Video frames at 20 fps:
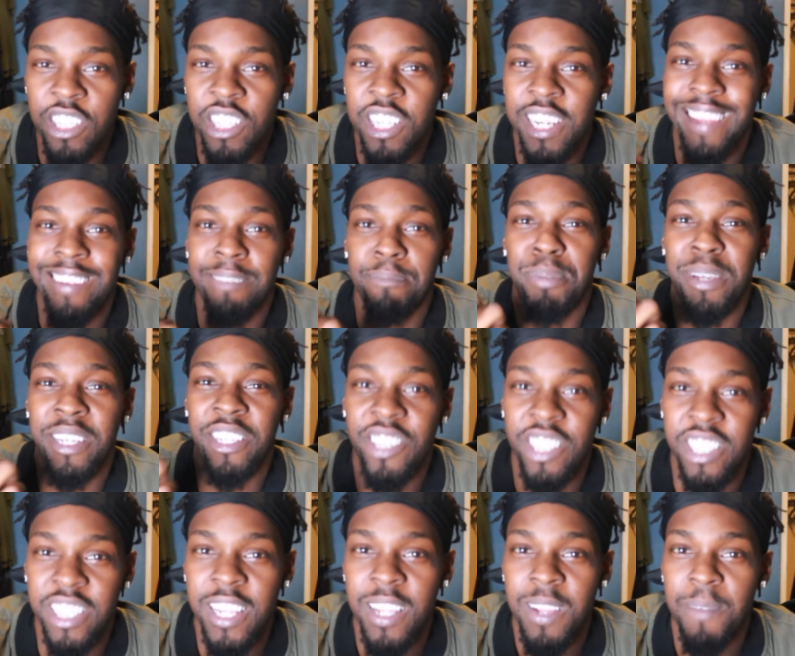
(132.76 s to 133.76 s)
and
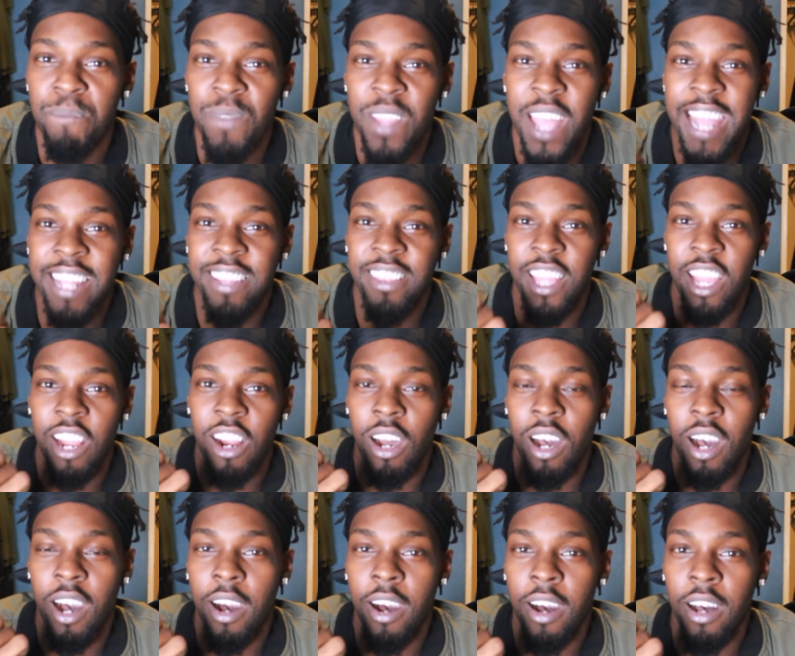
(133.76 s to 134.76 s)
ambition, and their
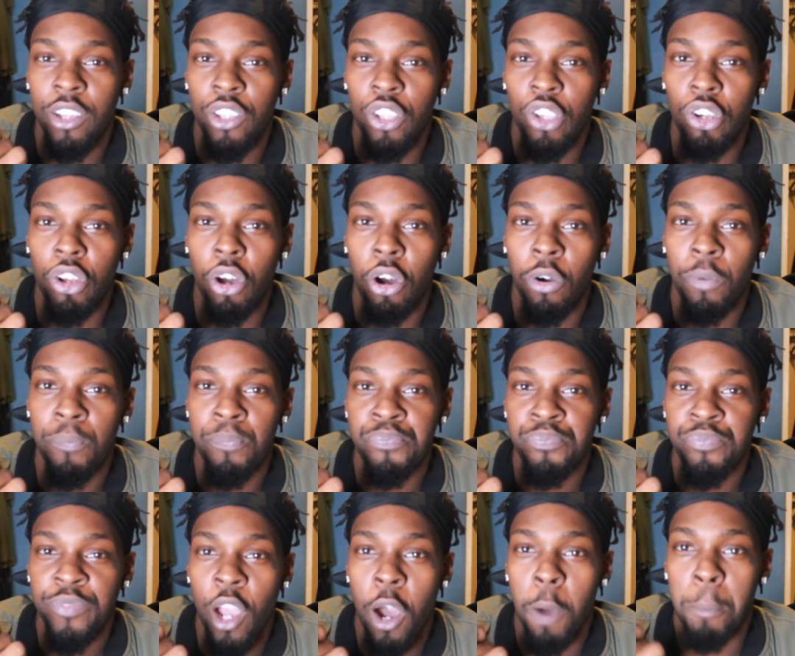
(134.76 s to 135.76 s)

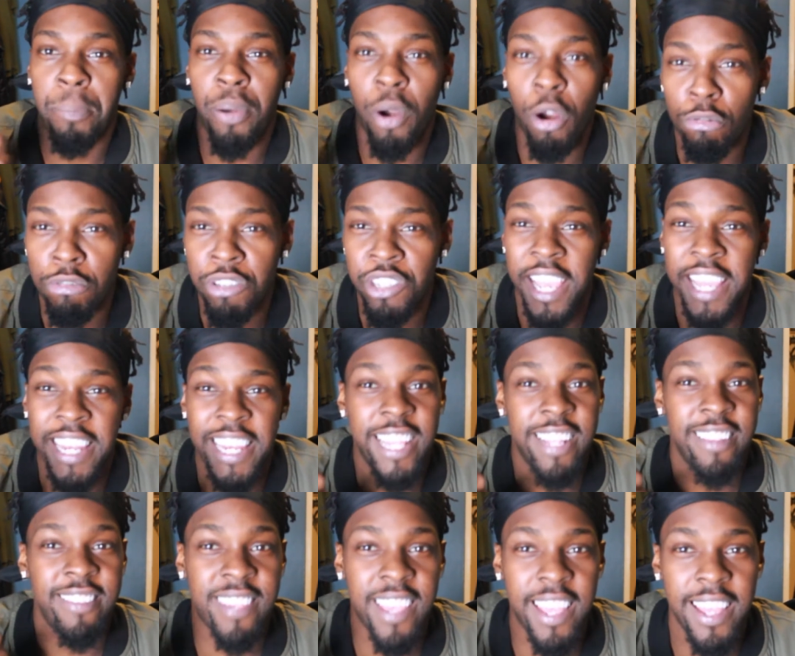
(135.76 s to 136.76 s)
approach and
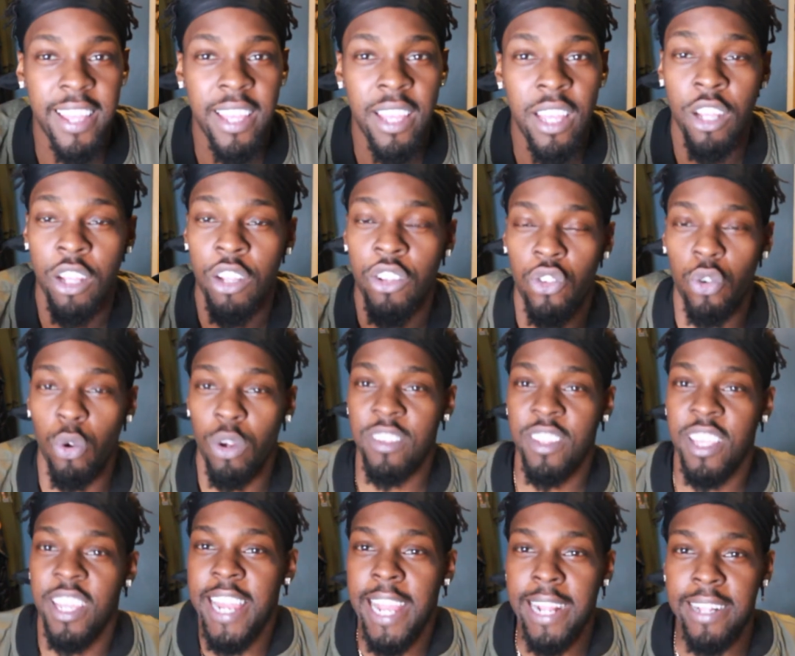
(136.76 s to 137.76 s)
intent towards
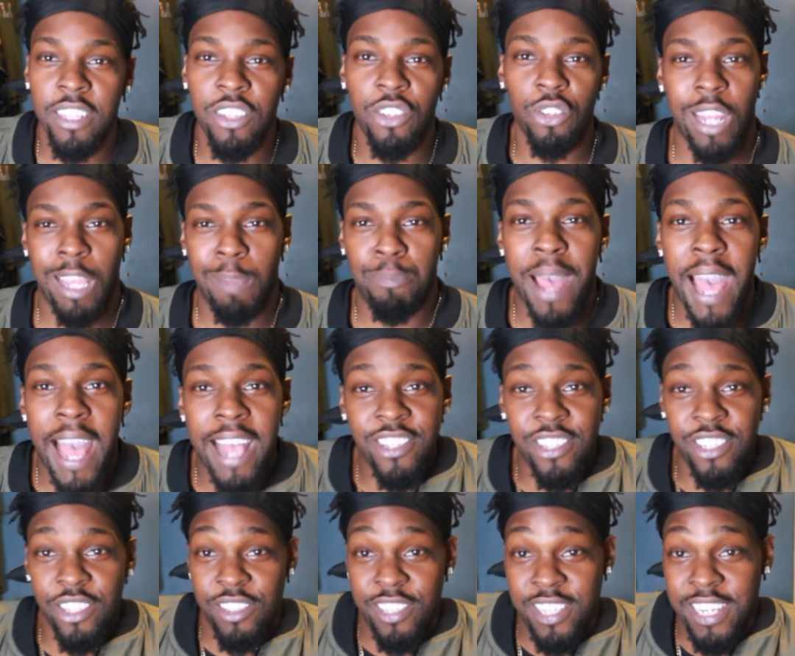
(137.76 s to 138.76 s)
connecting to their
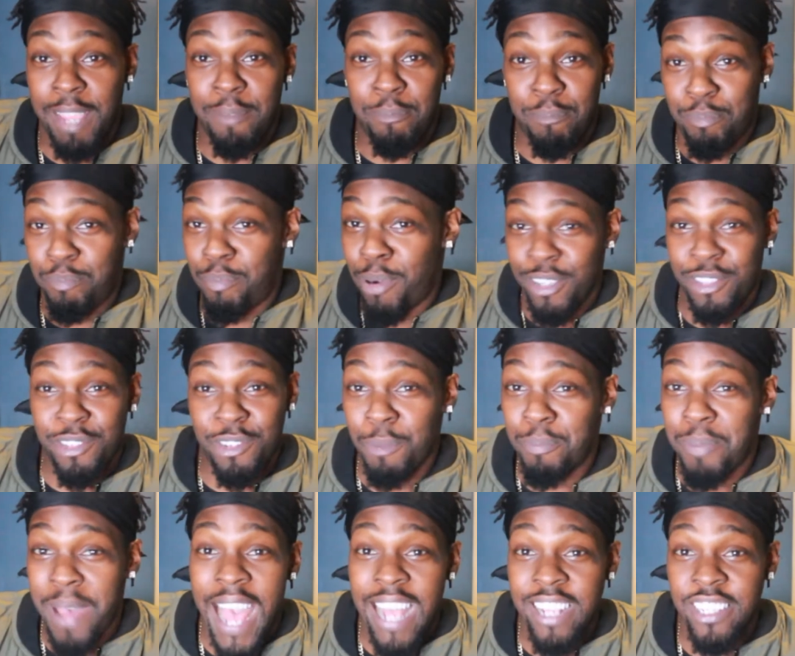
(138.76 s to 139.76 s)
passion, to their personal
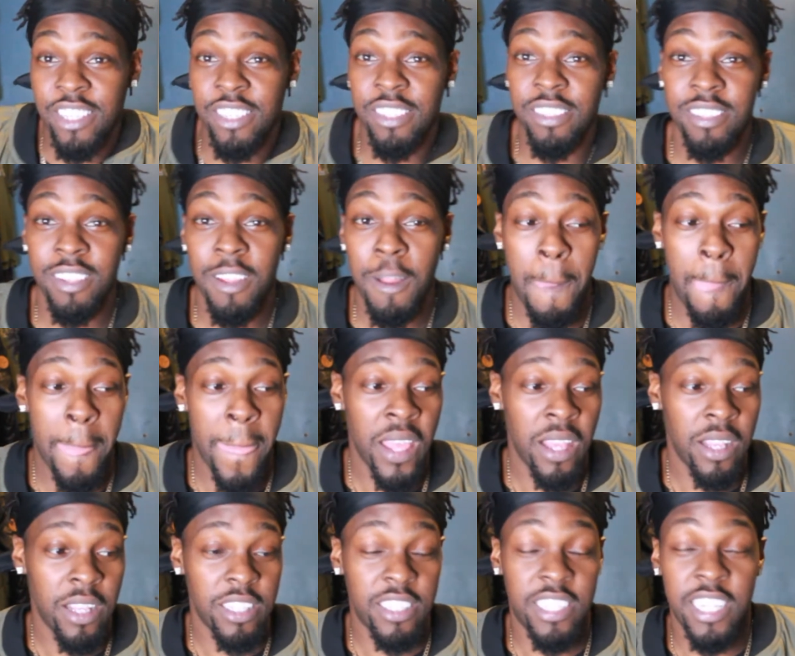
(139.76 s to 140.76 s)
passions,
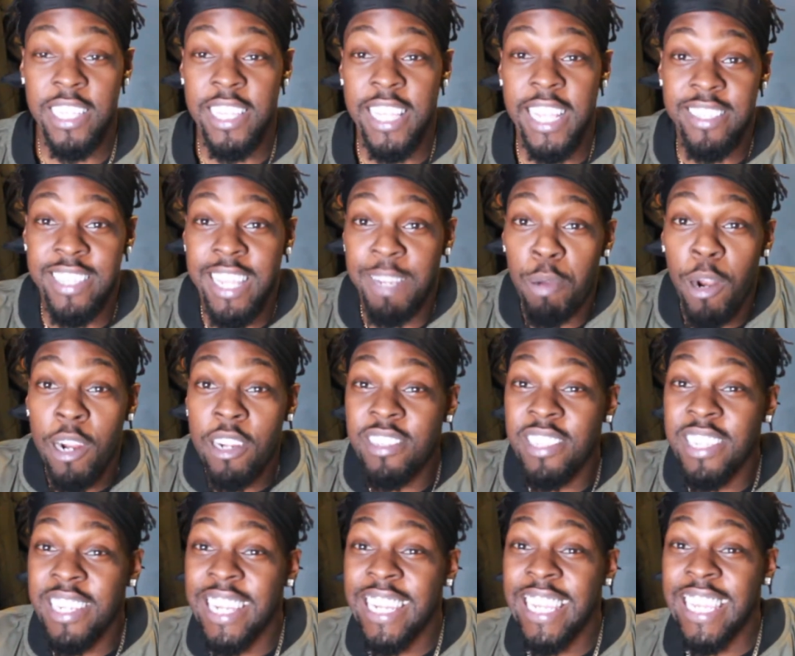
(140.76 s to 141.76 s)
to the things they
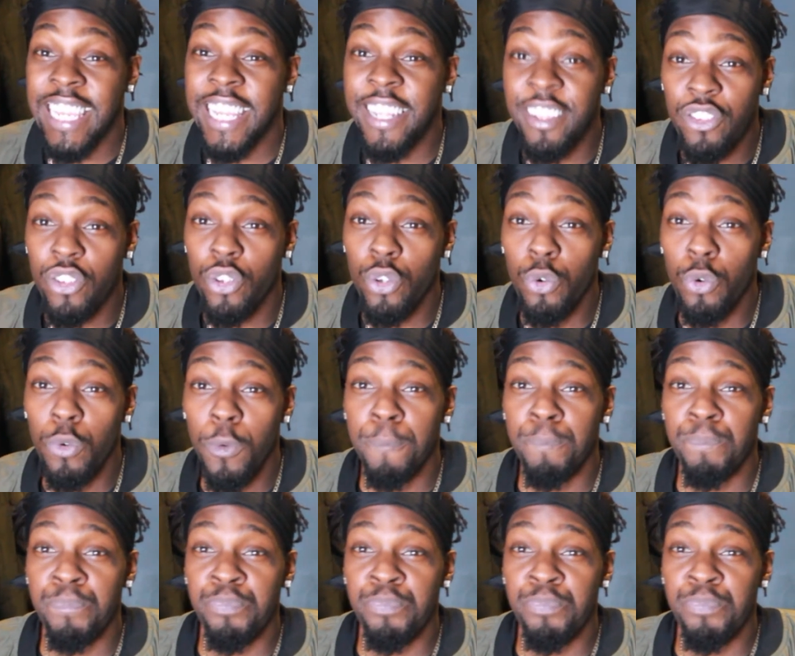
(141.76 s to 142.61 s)
personally into.